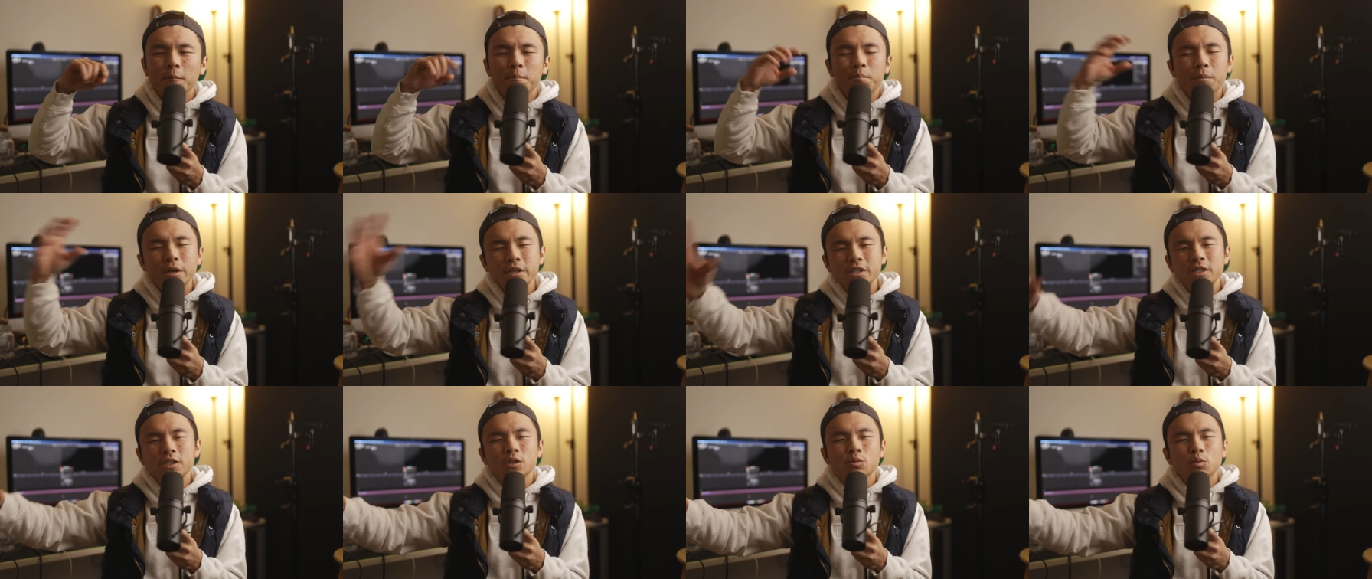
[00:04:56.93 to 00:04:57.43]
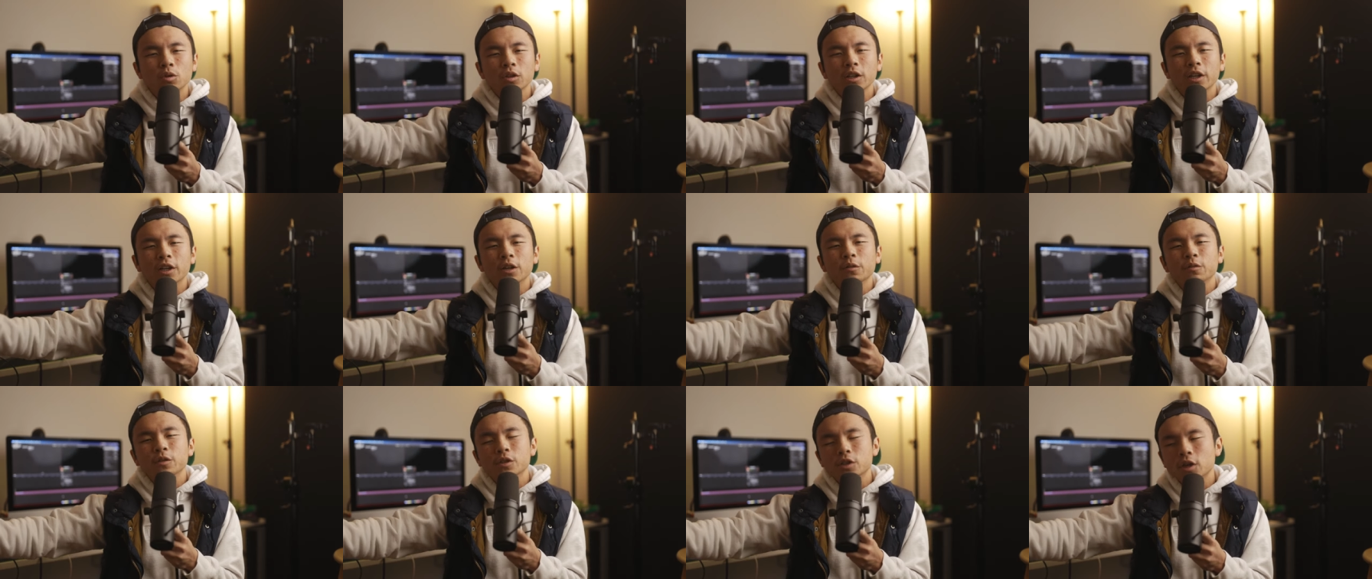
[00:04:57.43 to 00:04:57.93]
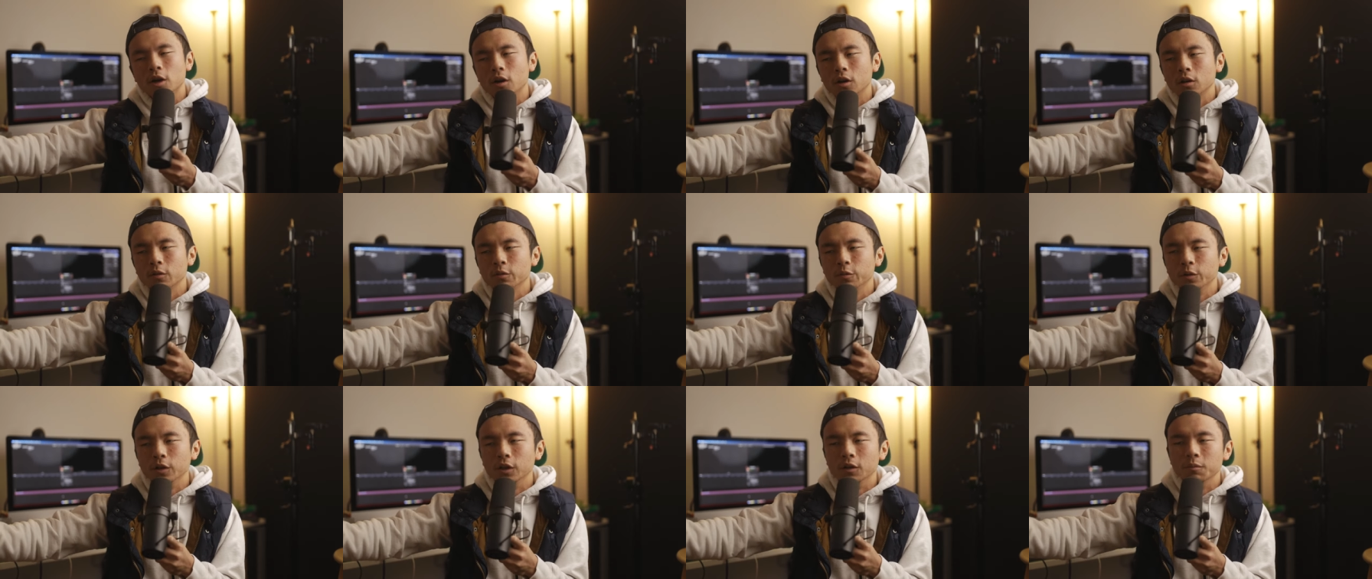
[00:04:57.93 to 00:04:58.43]
business related
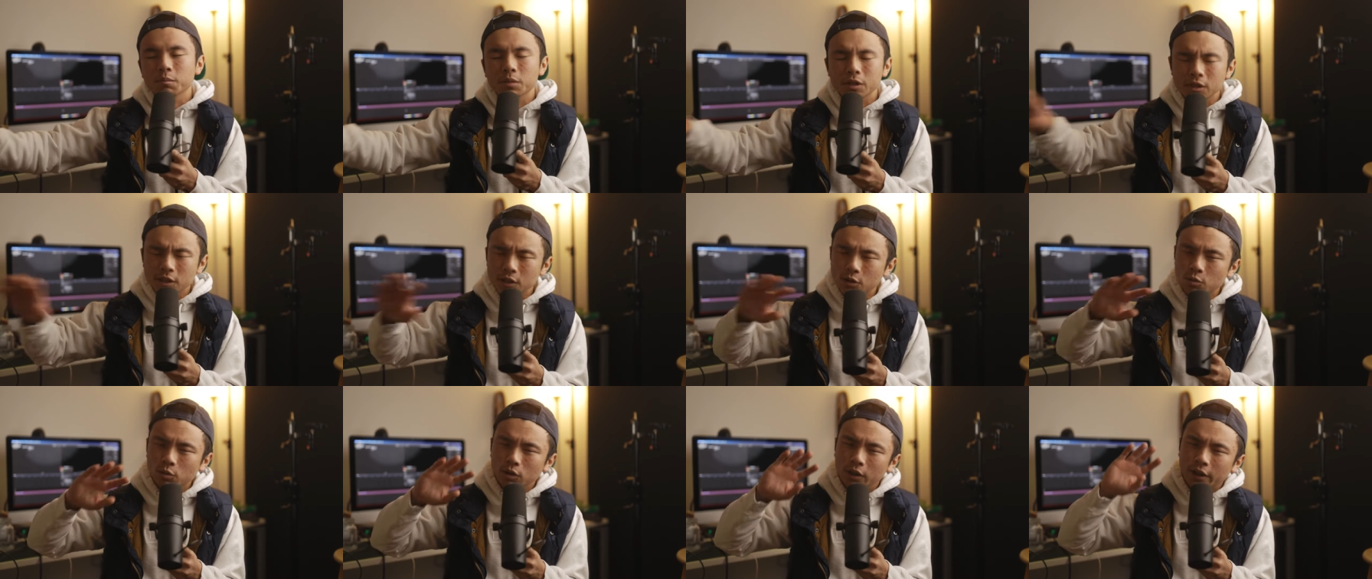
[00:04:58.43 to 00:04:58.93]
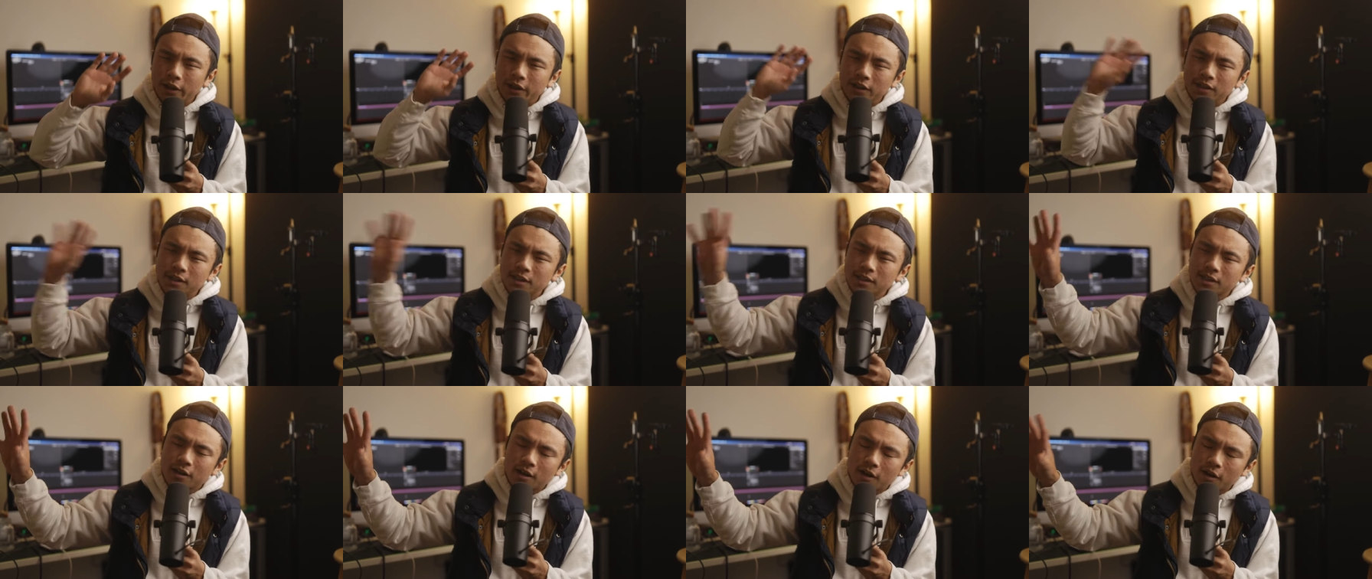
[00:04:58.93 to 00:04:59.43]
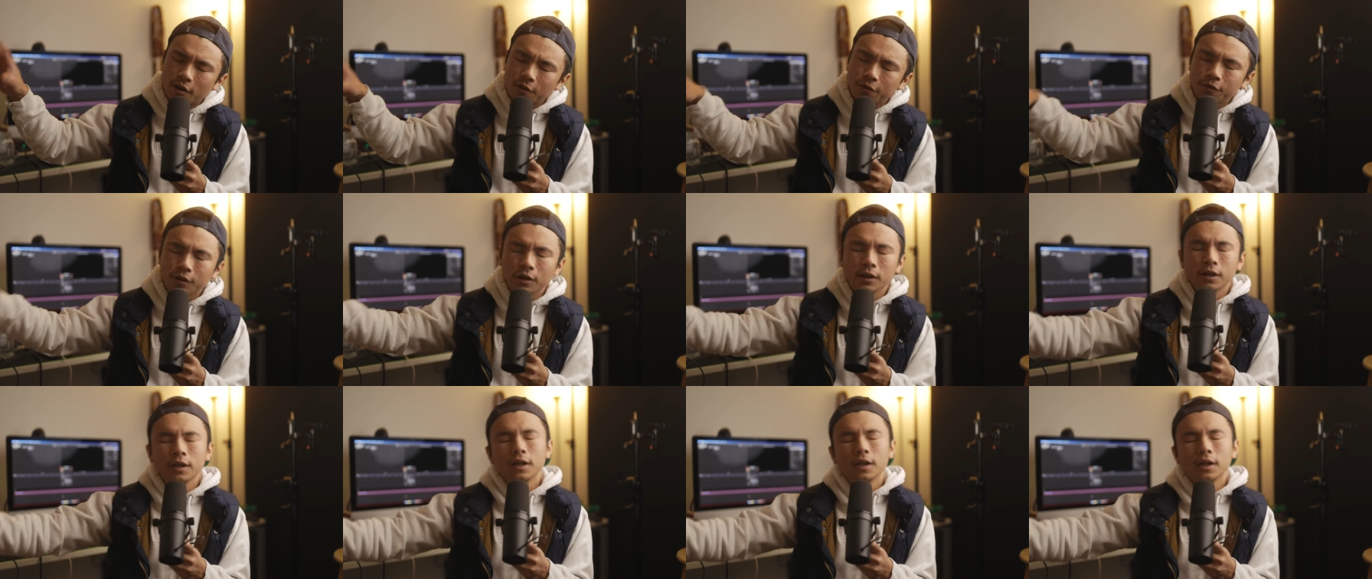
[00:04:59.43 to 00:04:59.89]
photography, business related stuff.